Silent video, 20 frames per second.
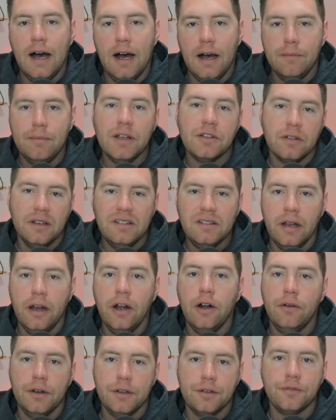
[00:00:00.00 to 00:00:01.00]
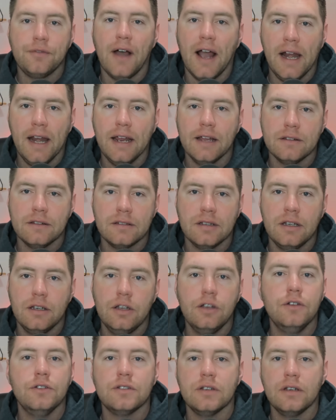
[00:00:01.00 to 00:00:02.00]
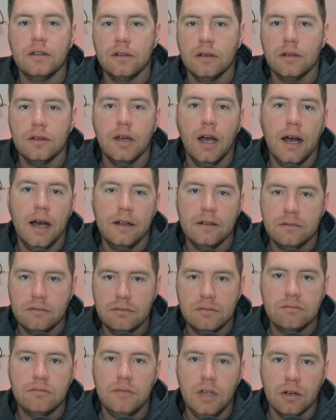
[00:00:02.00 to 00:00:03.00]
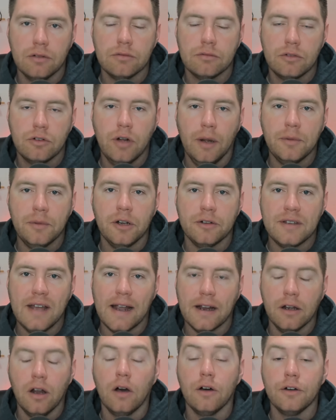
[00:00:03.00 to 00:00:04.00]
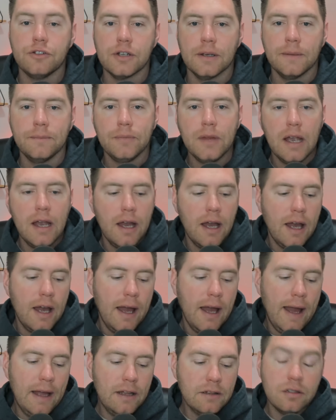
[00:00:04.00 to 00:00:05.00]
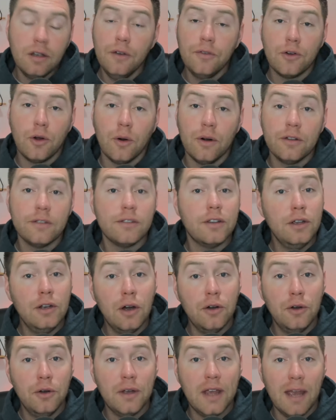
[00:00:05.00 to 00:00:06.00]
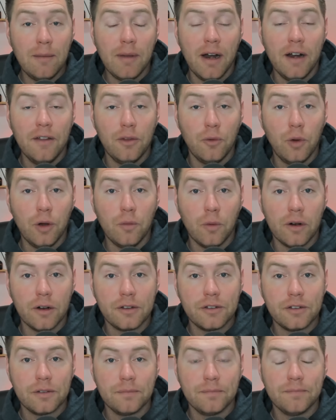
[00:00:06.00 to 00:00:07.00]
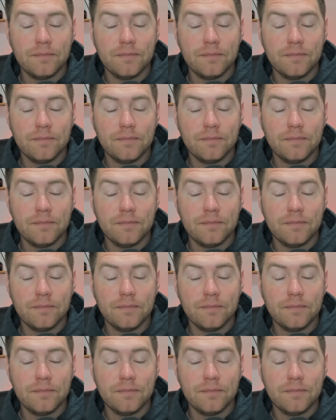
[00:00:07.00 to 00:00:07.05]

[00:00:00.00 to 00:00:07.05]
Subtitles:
basically terrorist financing using, crypto technology. And so, of course, you know who came out of the woodworks?